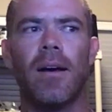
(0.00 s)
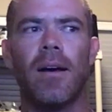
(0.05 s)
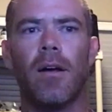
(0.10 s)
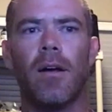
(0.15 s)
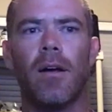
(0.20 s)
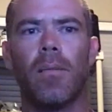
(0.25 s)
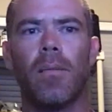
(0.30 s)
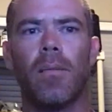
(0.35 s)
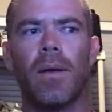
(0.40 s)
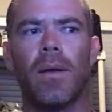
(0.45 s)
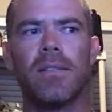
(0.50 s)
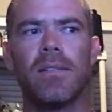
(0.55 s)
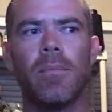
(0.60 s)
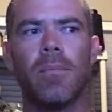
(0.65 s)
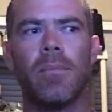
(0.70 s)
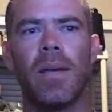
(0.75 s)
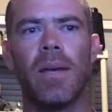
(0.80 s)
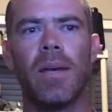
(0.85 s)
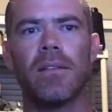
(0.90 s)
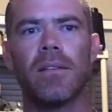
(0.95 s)
I
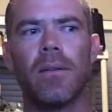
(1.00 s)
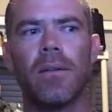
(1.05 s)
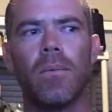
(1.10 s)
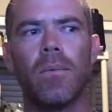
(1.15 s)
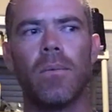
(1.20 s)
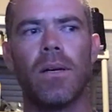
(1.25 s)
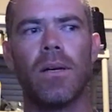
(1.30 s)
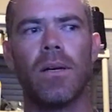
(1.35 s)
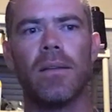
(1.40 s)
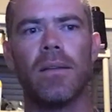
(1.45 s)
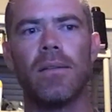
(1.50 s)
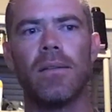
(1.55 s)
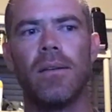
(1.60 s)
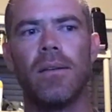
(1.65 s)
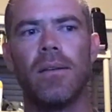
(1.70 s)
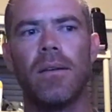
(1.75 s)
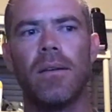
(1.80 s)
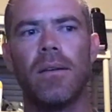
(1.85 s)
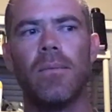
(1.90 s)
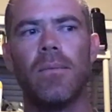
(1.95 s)
said, basically
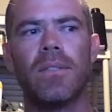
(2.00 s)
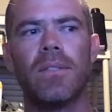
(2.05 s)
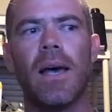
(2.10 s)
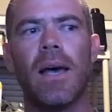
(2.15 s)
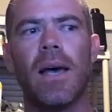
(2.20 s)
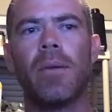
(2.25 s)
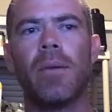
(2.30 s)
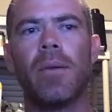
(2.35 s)
what's